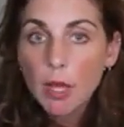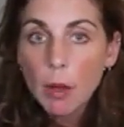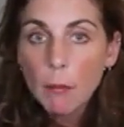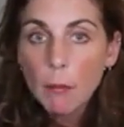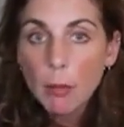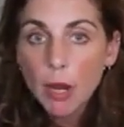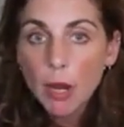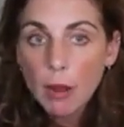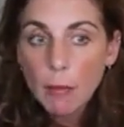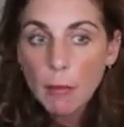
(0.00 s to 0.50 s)

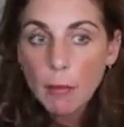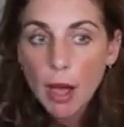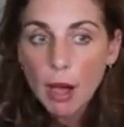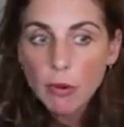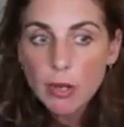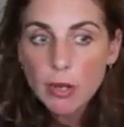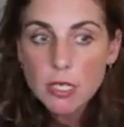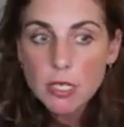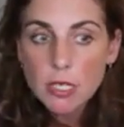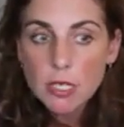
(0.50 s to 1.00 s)
but I'm
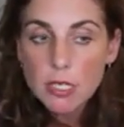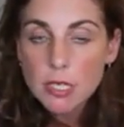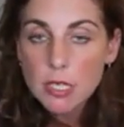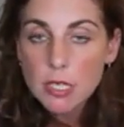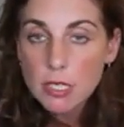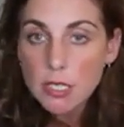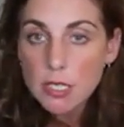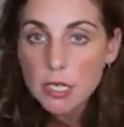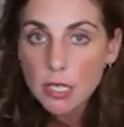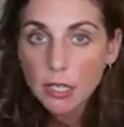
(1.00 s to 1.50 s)
always
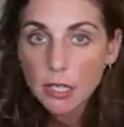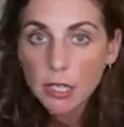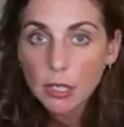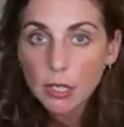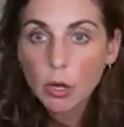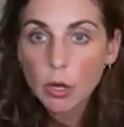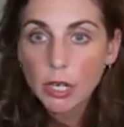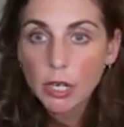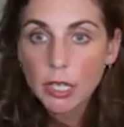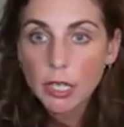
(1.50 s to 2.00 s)
consistently
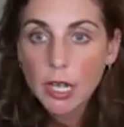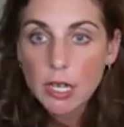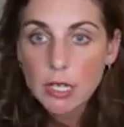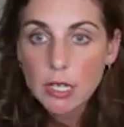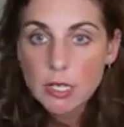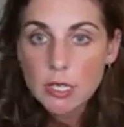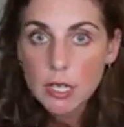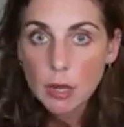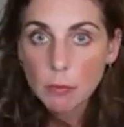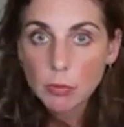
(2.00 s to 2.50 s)
working on
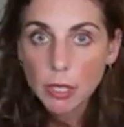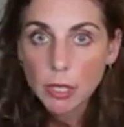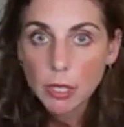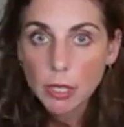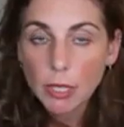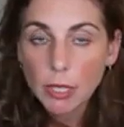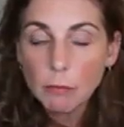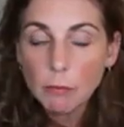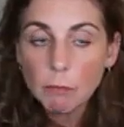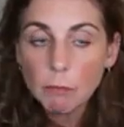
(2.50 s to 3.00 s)
something.
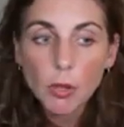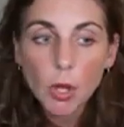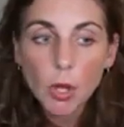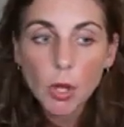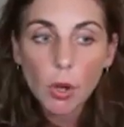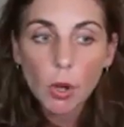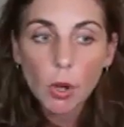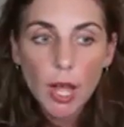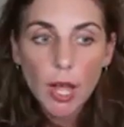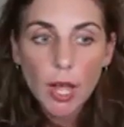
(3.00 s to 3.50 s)

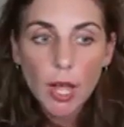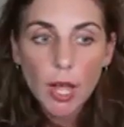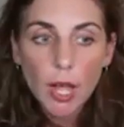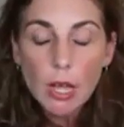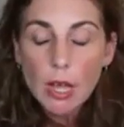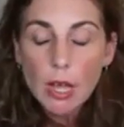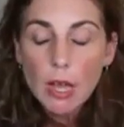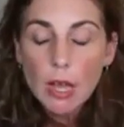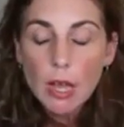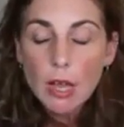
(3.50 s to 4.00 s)
Okay.
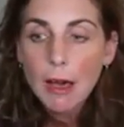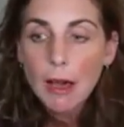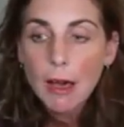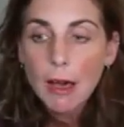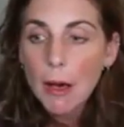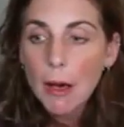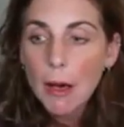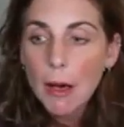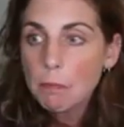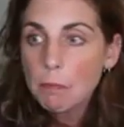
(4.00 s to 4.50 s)

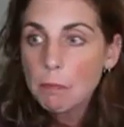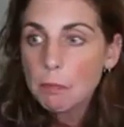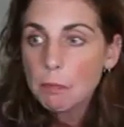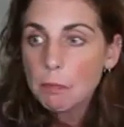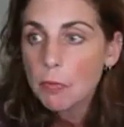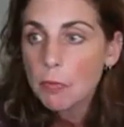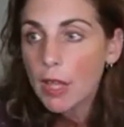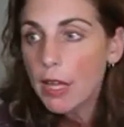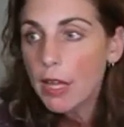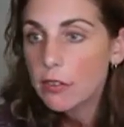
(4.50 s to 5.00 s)

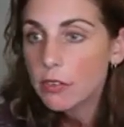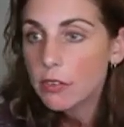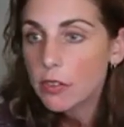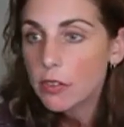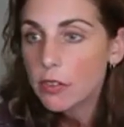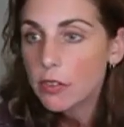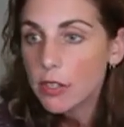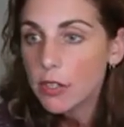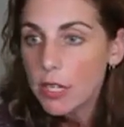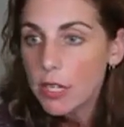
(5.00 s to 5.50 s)
And
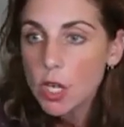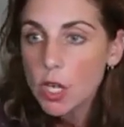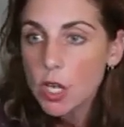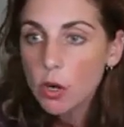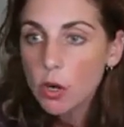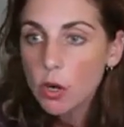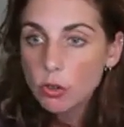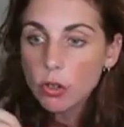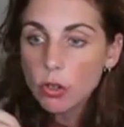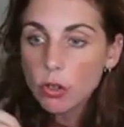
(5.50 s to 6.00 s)
it's so
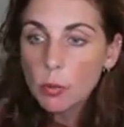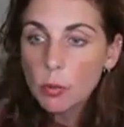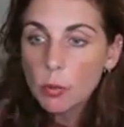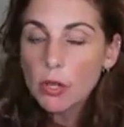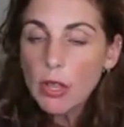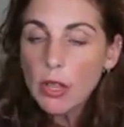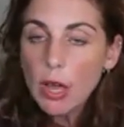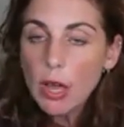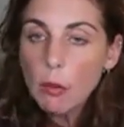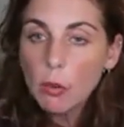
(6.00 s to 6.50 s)
doable
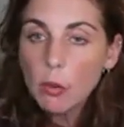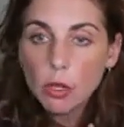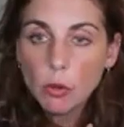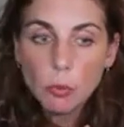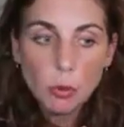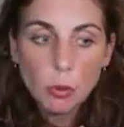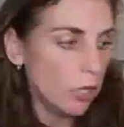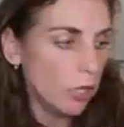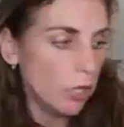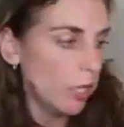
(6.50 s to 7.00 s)
that when you
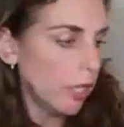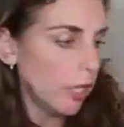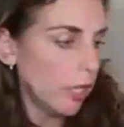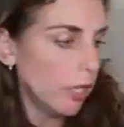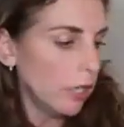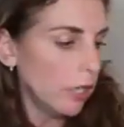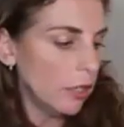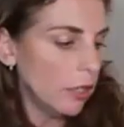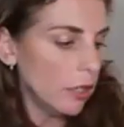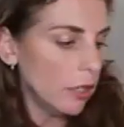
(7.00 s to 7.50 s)
put in
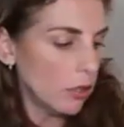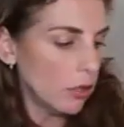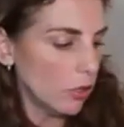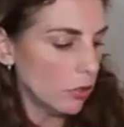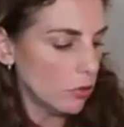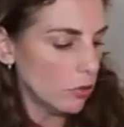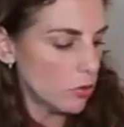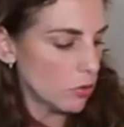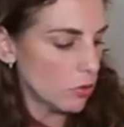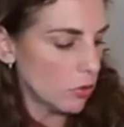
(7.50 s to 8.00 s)

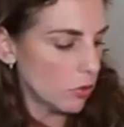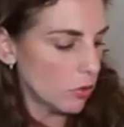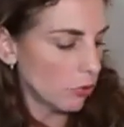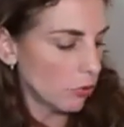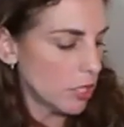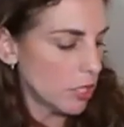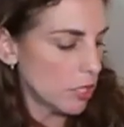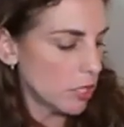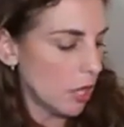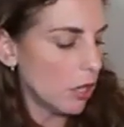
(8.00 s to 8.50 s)
those
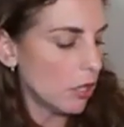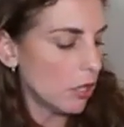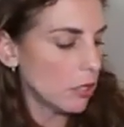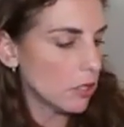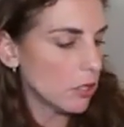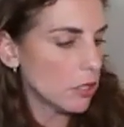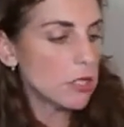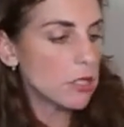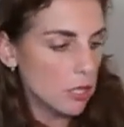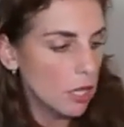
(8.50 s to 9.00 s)
results,